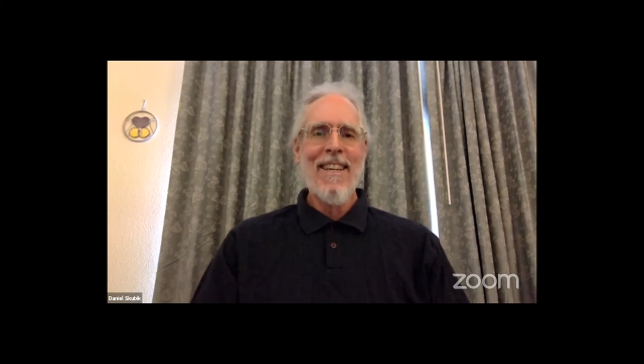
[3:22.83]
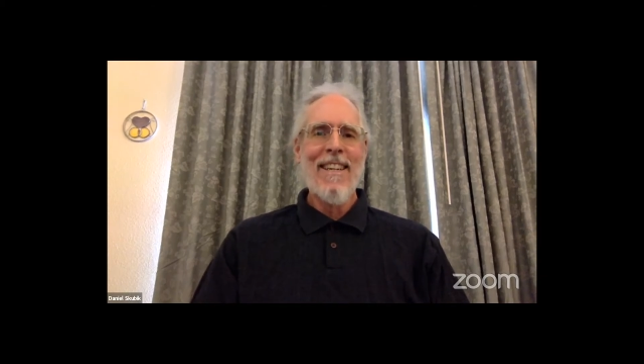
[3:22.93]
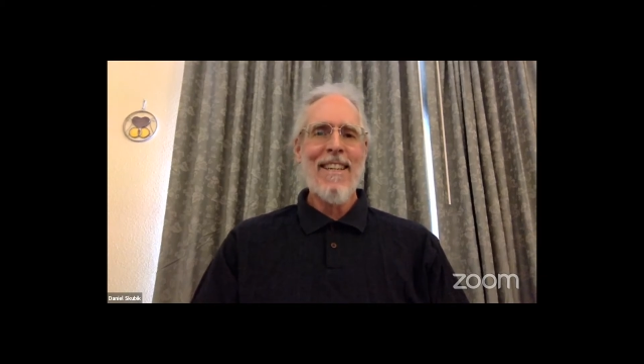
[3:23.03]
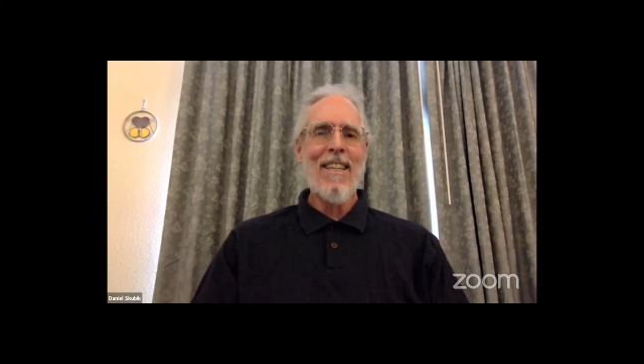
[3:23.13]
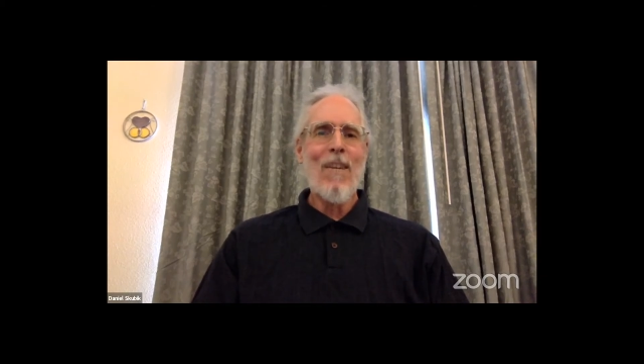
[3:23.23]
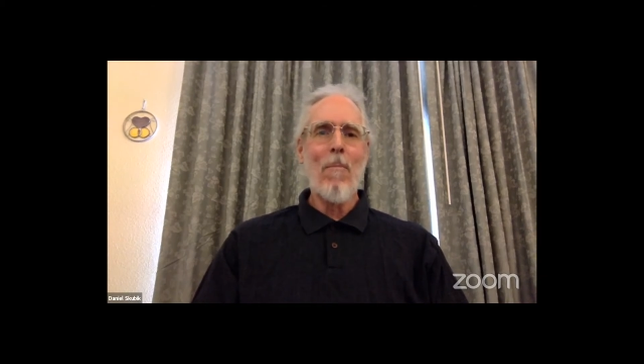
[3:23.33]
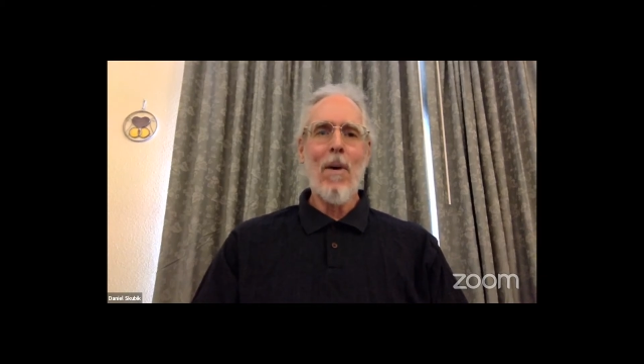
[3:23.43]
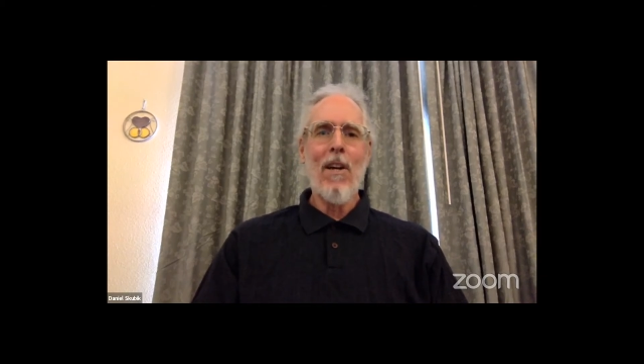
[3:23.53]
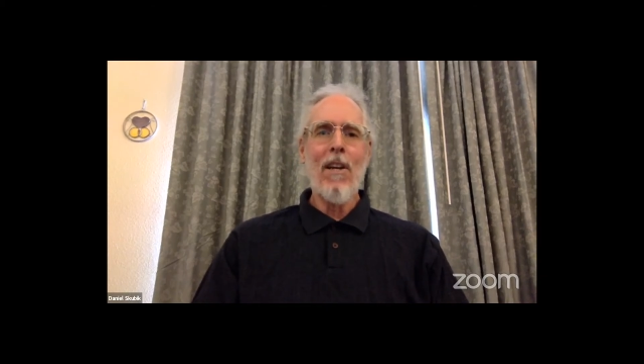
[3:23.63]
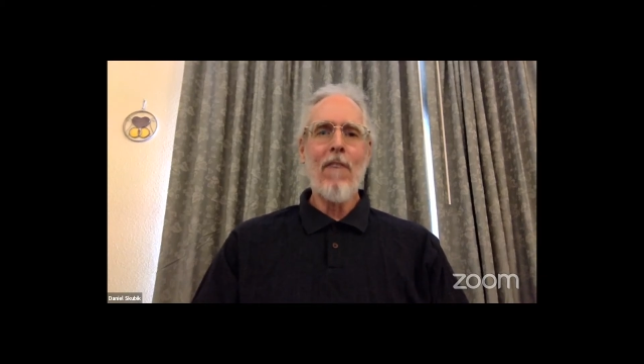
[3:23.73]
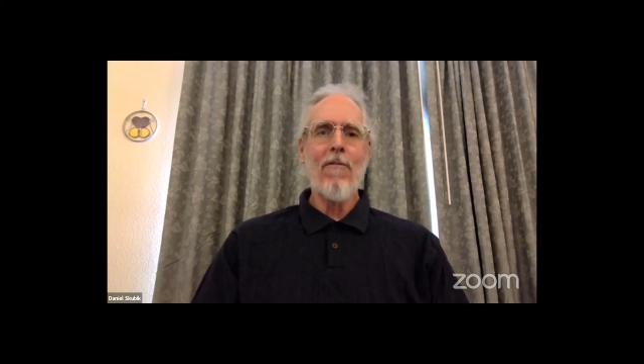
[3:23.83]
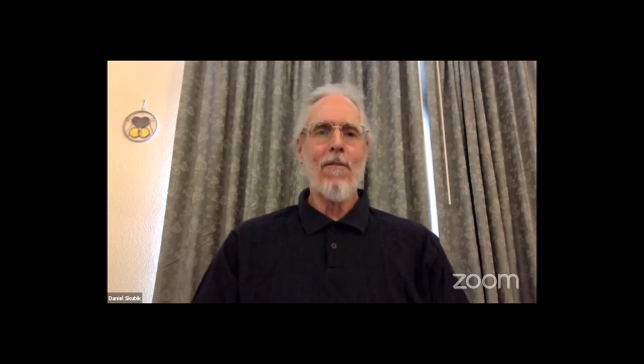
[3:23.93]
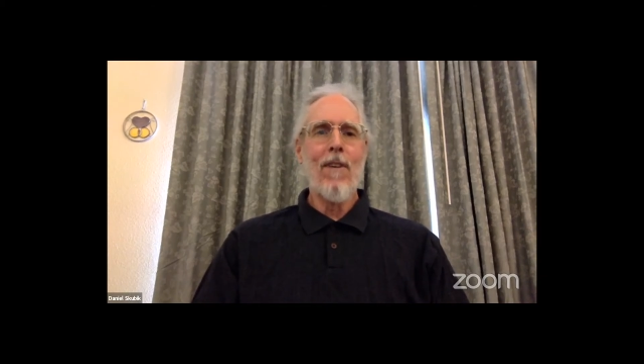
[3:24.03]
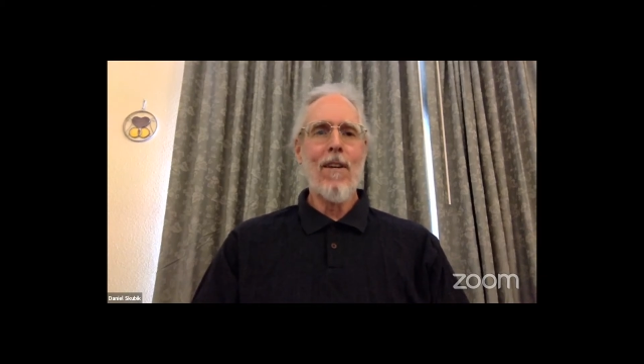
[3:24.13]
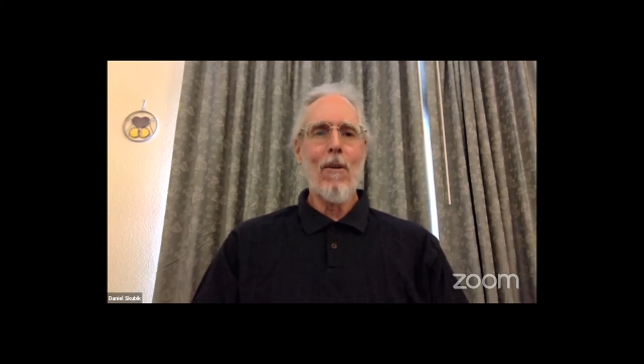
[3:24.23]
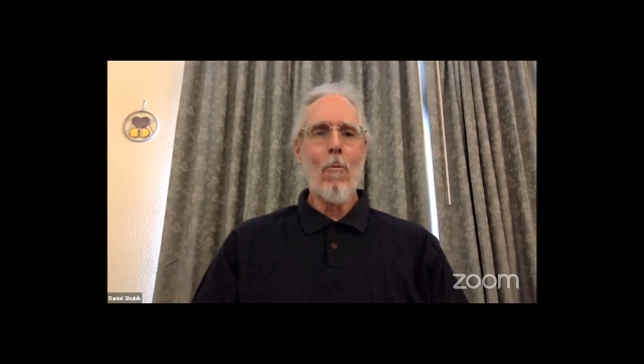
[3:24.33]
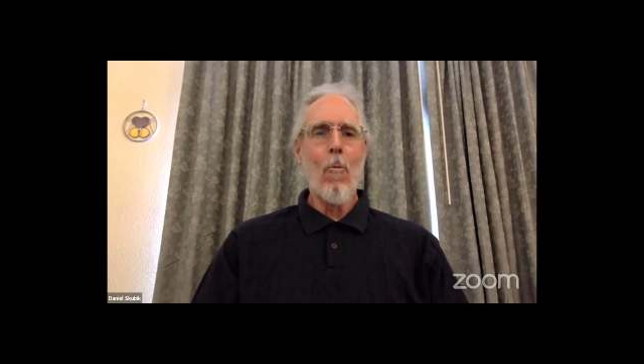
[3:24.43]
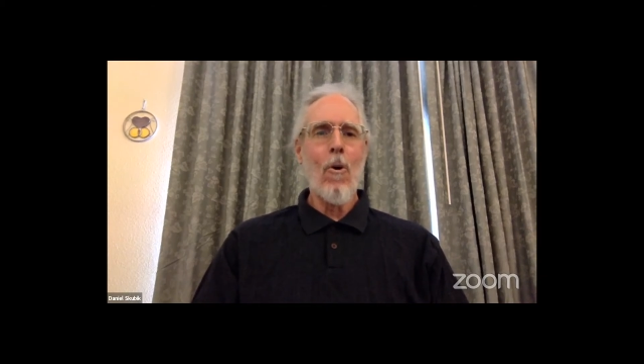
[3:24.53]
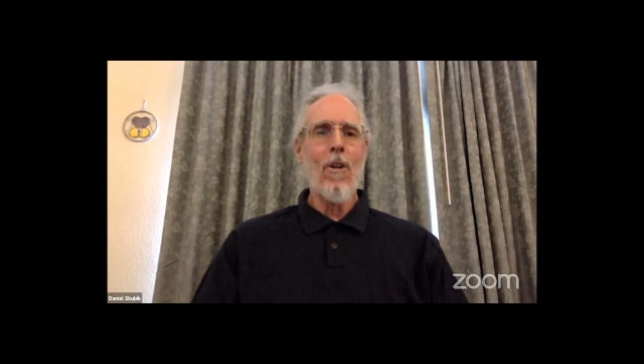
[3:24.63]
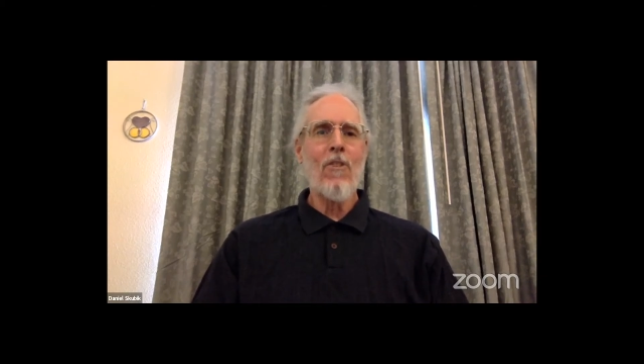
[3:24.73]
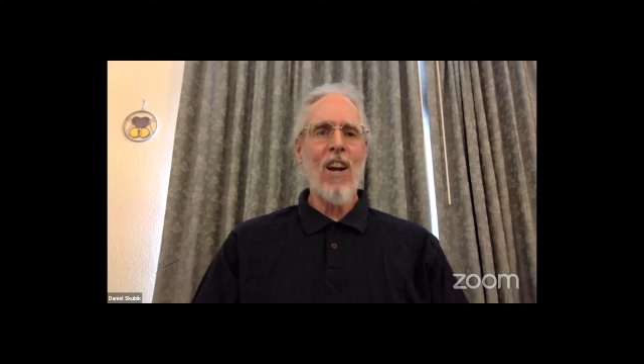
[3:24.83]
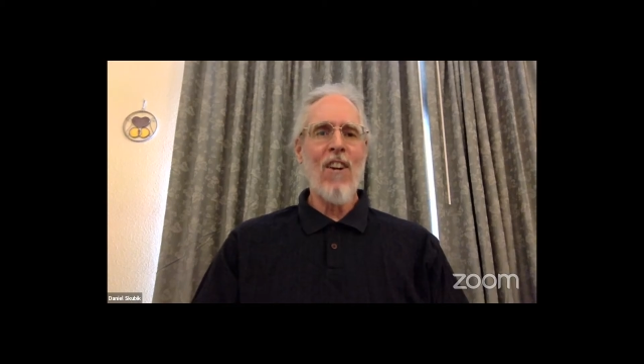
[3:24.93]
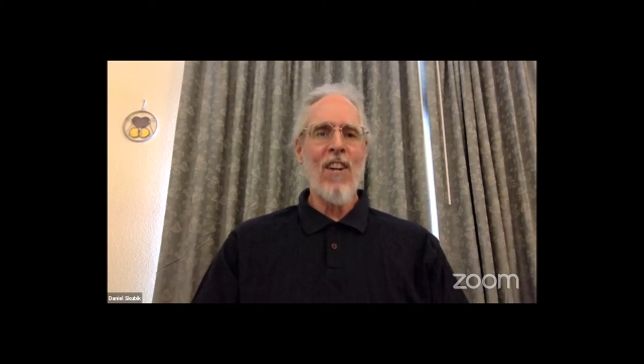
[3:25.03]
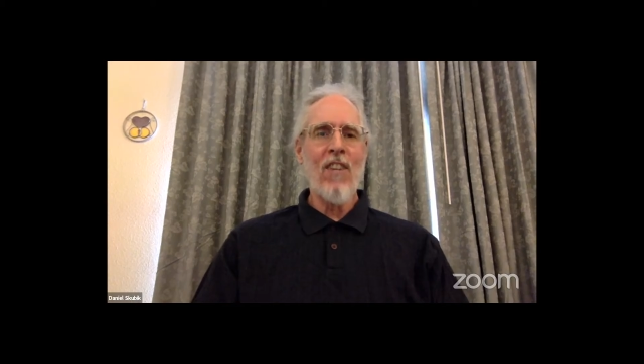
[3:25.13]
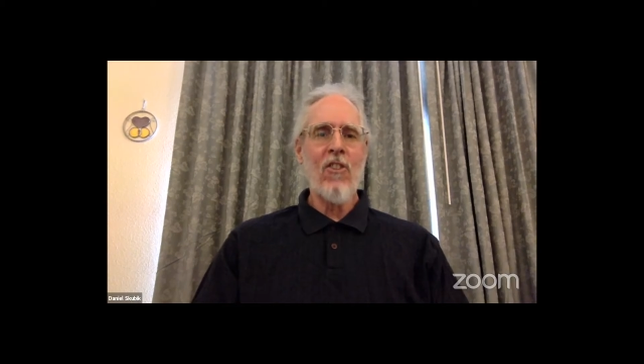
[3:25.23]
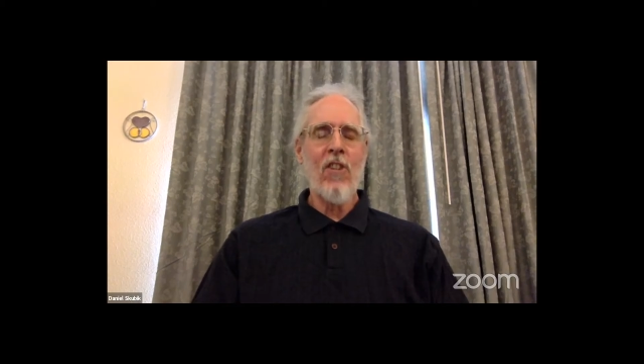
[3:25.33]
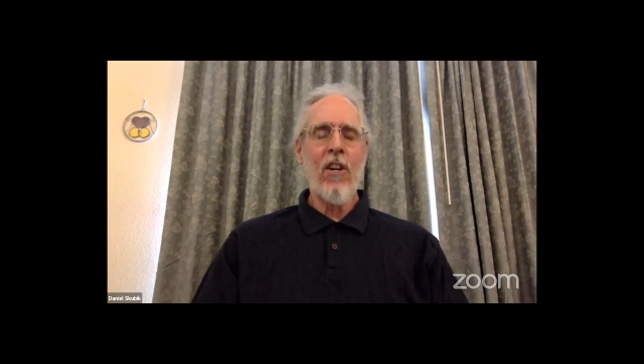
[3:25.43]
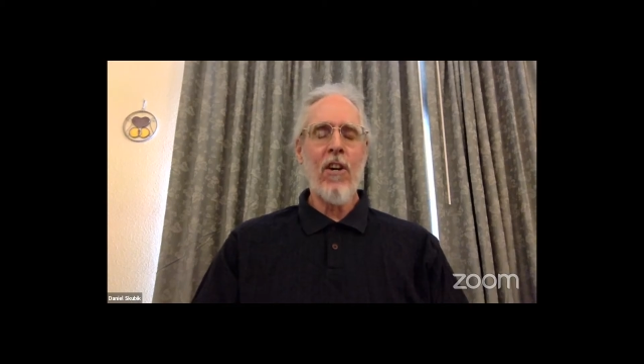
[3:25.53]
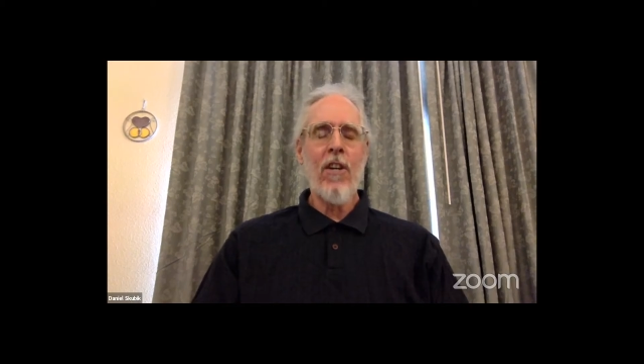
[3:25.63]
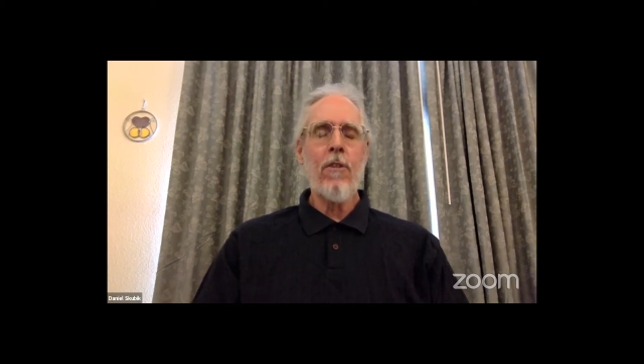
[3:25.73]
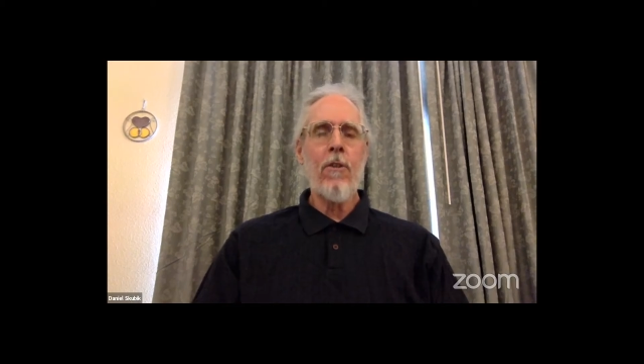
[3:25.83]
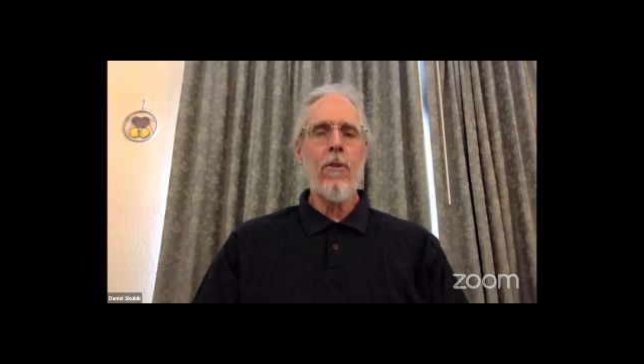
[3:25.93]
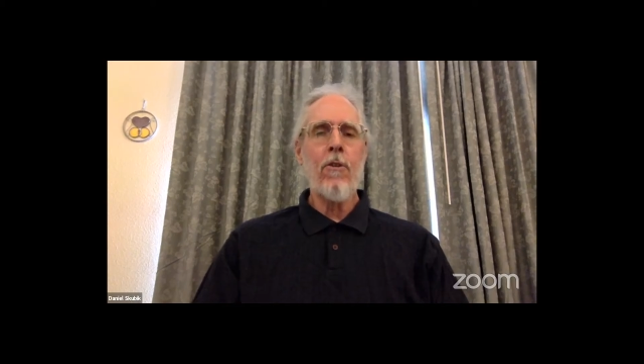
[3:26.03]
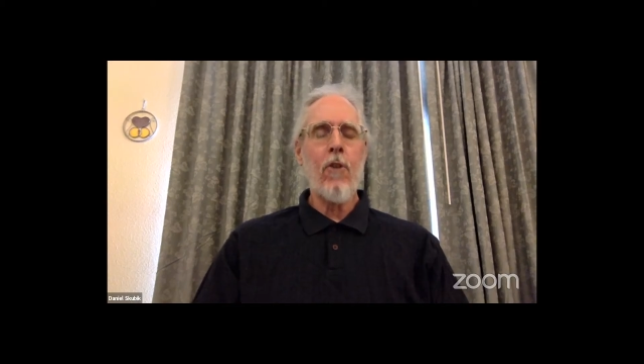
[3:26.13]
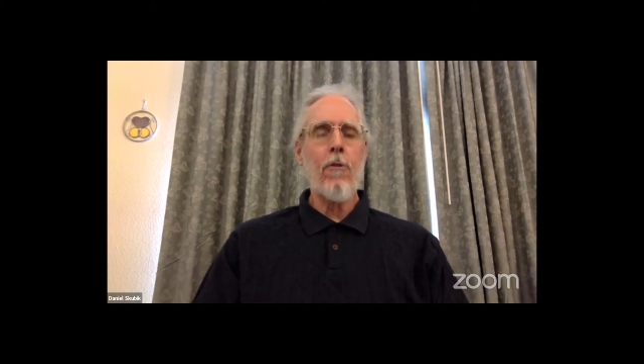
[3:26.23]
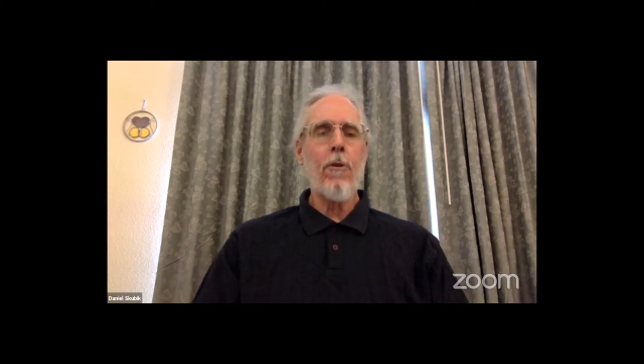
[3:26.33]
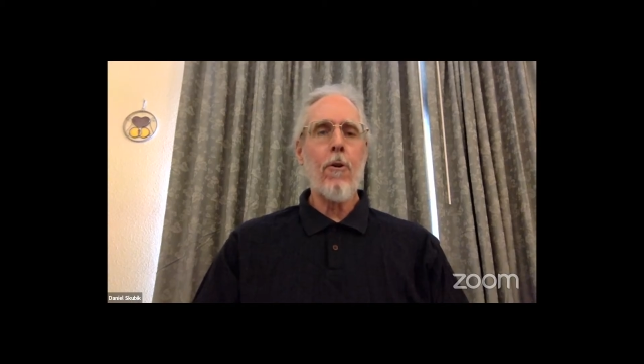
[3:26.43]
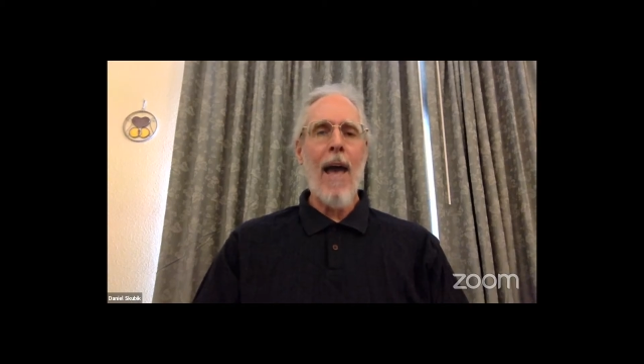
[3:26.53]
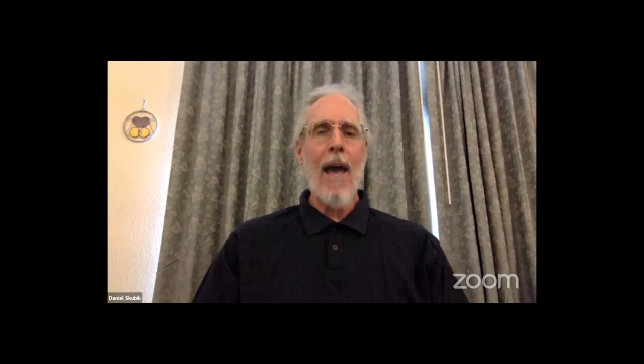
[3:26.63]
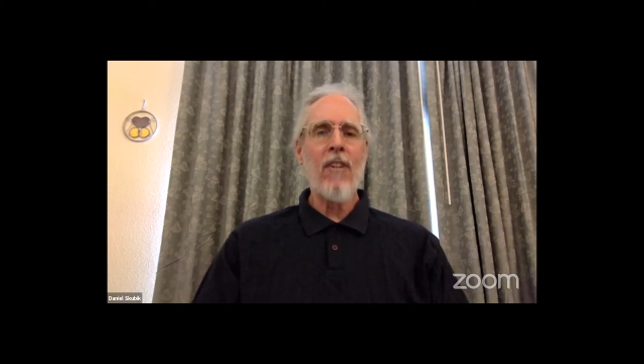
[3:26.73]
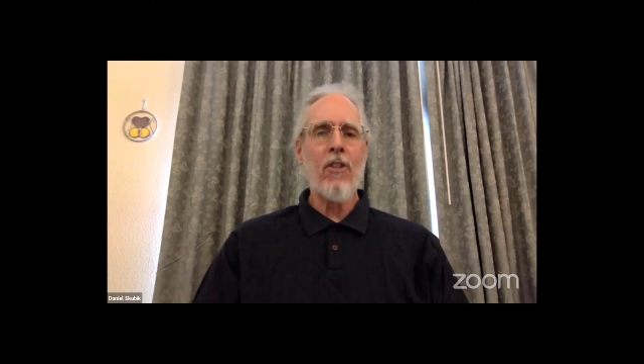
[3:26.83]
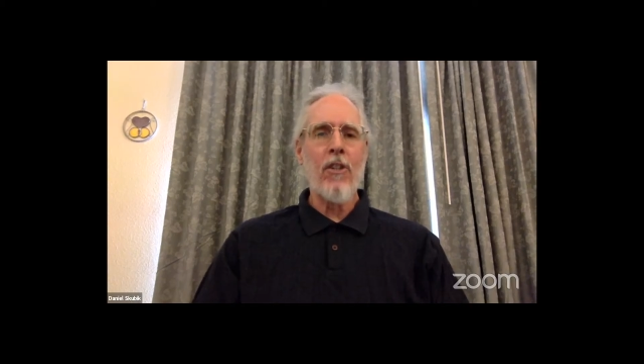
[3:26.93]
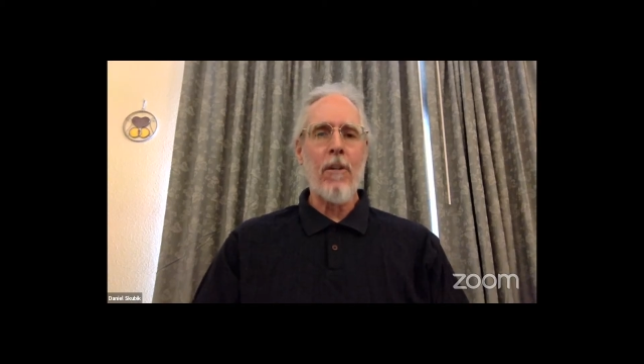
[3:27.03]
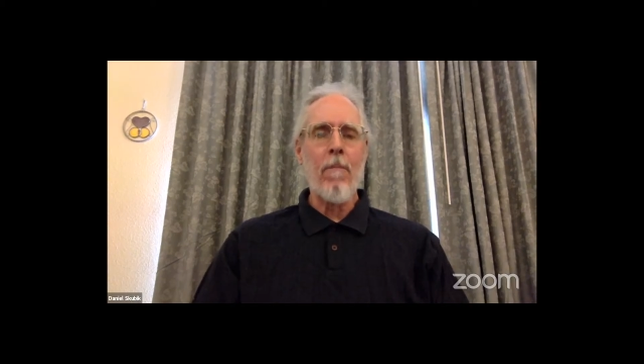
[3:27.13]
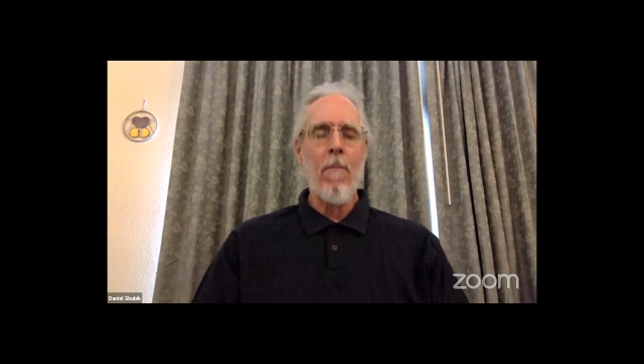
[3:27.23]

But if words aren't necessary, then do so through action.